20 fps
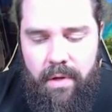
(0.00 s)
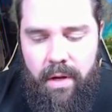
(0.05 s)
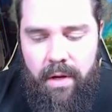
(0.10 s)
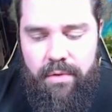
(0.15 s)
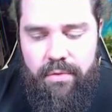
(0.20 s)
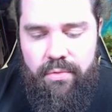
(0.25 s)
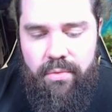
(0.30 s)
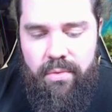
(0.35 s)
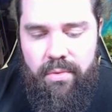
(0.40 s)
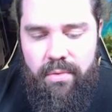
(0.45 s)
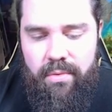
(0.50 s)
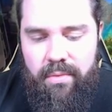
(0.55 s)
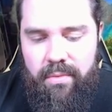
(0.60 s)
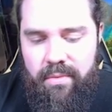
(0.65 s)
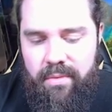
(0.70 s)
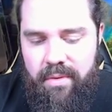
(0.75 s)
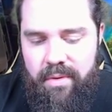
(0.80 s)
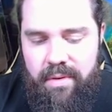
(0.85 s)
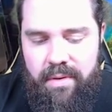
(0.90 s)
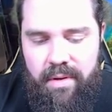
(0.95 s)
Roll,
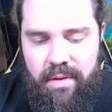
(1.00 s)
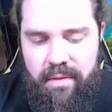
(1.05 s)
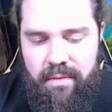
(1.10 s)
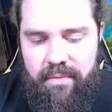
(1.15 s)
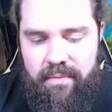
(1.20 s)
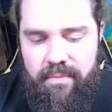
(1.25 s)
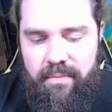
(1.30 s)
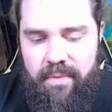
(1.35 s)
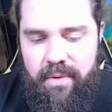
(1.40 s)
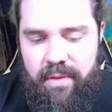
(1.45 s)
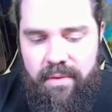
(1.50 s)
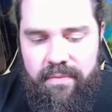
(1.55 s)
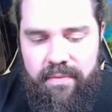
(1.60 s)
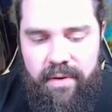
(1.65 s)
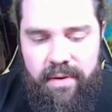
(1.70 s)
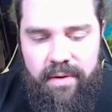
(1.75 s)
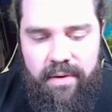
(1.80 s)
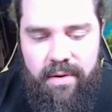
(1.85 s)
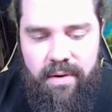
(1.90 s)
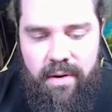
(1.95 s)
another really
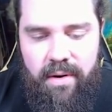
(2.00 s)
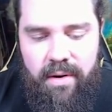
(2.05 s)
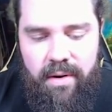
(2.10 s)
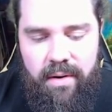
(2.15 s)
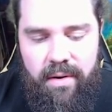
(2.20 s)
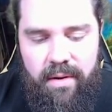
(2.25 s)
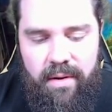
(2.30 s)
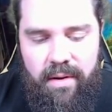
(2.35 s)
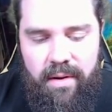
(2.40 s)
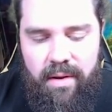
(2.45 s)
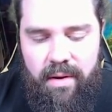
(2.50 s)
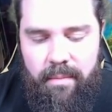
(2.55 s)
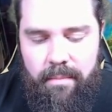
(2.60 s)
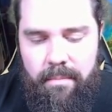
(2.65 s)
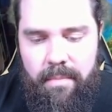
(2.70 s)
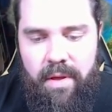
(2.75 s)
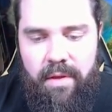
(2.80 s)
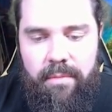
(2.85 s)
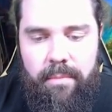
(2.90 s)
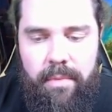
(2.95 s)
fun card,
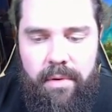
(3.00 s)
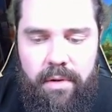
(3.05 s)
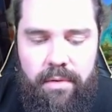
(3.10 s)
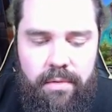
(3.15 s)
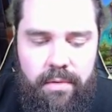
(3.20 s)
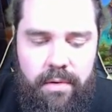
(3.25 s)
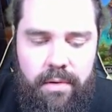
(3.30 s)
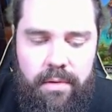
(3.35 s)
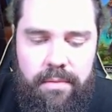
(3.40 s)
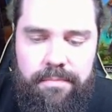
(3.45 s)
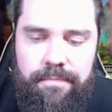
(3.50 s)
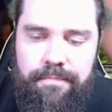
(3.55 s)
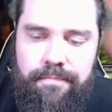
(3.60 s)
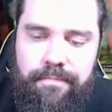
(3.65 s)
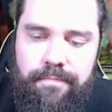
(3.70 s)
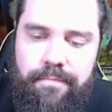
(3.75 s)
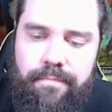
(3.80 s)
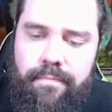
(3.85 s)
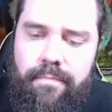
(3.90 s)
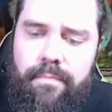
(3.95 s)
and Maze Minotaur.
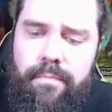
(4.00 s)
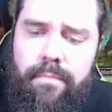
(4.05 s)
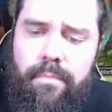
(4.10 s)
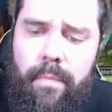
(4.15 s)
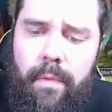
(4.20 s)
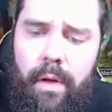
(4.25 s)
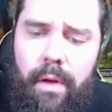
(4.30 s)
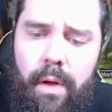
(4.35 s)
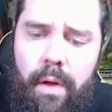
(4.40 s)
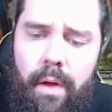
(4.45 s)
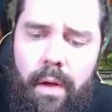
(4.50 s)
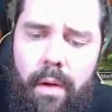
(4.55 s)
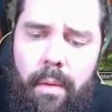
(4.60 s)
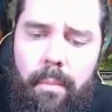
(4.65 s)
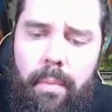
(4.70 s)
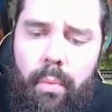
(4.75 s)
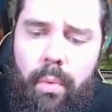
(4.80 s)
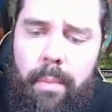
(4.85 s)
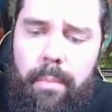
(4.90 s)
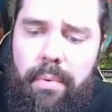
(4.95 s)

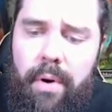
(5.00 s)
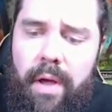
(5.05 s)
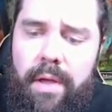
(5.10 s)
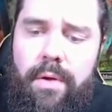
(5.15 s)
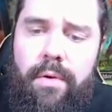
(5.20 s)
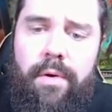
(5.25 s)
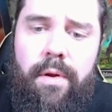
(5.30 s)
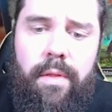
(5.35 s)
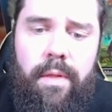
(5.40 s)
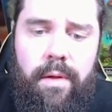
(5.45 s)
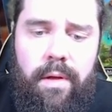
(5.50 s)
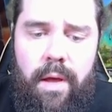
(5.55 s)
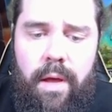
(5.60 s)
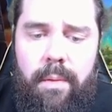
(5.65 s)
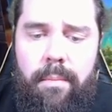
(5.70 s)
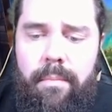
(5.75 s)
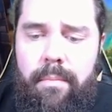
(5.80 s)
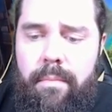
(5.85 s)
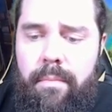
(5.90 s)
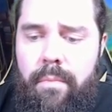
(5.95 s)
But what brought you to the
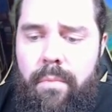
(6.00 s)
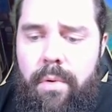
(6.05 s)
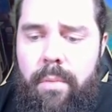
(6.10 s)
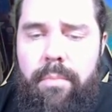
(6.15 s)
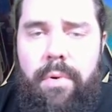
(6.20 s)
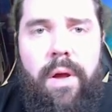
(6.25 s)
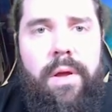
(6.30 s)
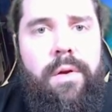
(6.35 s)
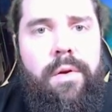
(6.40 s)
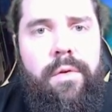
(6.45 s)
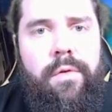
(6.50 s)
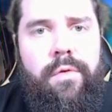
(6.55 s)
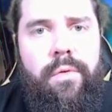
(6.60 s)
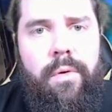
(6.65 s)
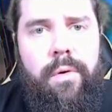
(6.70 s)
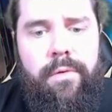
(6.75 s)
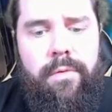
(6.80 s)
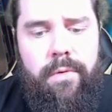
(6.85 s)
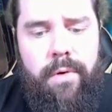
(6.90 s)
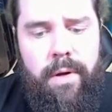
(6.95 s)
game? What brought you to
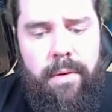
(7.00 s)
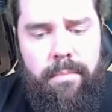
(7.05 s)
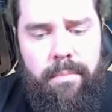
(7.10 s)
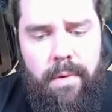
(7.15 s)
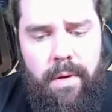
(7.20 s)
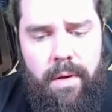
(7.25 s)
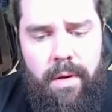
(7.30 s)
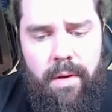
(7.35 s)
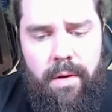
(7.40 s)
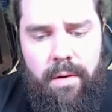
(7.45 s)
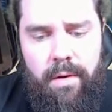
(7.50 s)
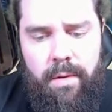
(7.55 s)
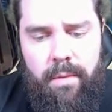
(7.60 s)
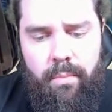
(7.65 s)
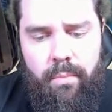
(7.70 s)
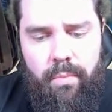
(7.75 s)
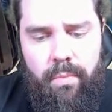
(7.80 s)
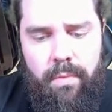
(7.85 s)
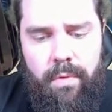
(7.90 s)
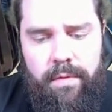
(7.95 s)
Sorcery?
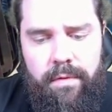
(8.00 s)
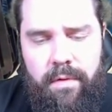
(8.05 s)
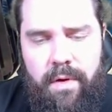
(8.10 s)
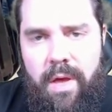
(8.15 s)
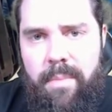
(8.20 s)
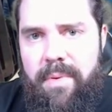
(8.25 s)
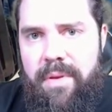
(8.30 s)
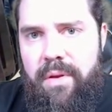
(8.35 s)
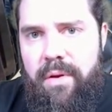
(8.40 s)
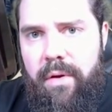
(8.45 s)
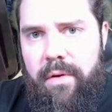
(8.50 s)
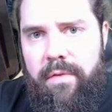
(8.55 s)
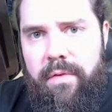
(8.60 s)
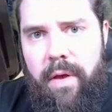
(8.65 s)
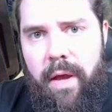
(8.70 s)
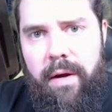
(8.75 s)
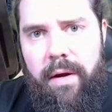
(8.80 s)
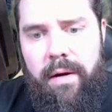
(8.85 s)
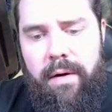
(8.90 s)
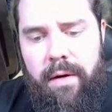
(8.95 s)
What's keeping you
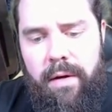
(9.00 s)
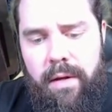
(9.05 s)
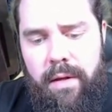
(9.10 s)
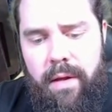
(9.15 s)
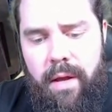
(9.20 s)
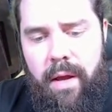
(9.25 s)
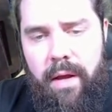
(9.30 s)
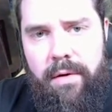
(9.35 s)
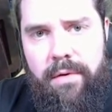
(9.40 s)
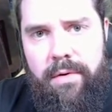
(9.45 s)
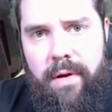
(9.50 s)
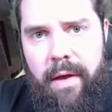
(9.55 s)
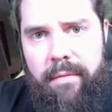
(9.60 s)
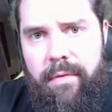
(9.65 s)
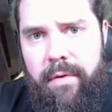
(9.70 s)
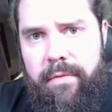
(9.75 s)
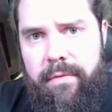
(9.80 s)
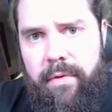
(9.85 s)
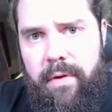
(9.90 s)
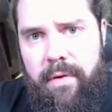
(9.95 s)
excited and engaged?
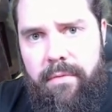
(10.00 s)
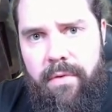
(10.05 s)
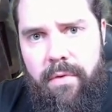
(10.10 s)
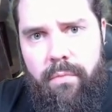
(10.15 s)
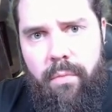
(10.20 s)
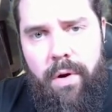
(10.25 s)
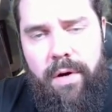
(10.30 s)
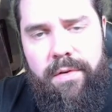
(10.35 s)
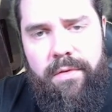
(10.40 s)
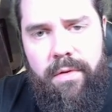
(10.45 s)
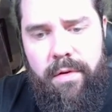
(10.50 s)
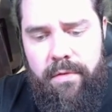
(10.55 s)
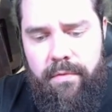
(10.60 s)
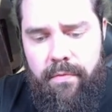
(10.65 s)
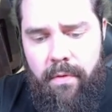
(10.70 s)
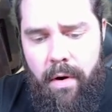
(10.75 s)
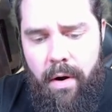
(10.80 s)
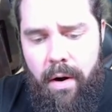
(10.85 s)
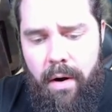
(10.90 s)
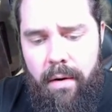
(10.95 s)
Obviously, if you've watched this
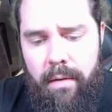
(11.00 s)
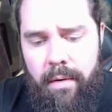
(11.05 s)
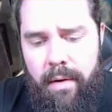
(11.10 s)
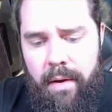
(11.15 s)
far,